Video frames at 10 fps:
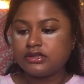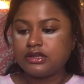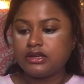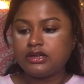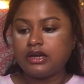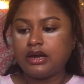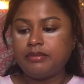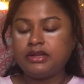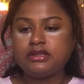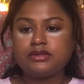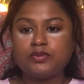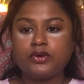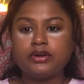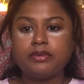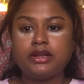Like, I'm at this point
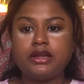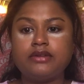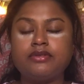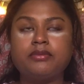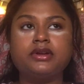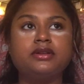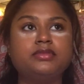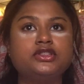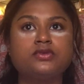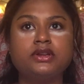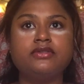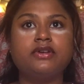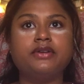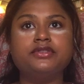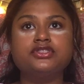in my life. I'm going to be
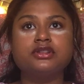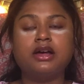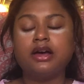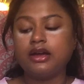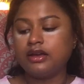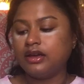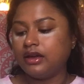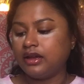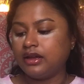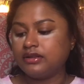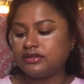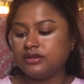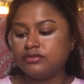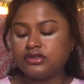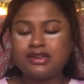25 in July and I'm
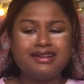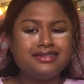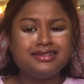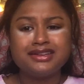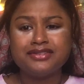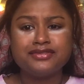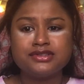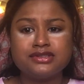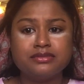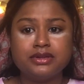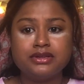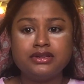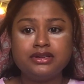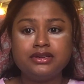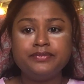just kind of looking for
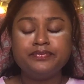stability.